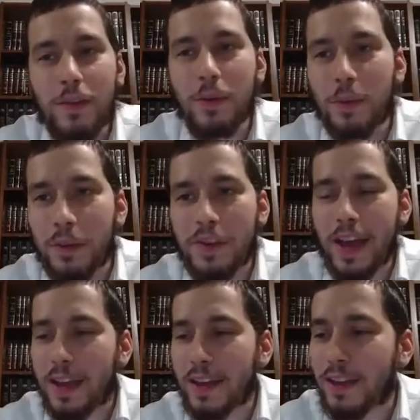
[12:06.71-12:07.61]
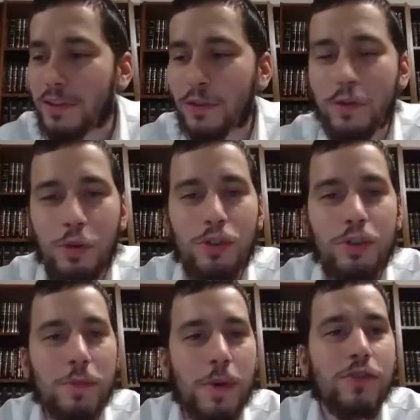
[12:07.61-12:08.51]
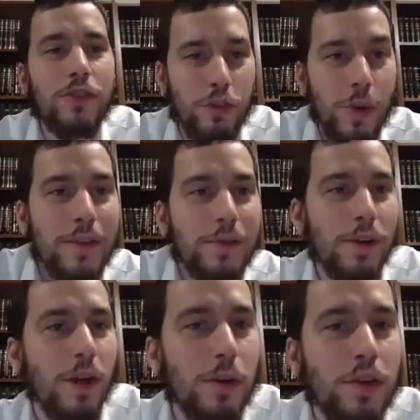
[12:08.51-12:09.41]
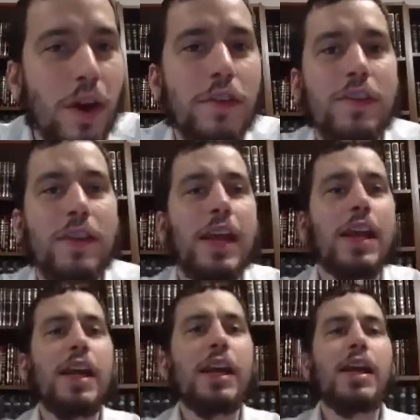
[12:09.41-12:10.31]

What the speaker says: what we would say in sort of Jewish expression, treif. In other words, obviously,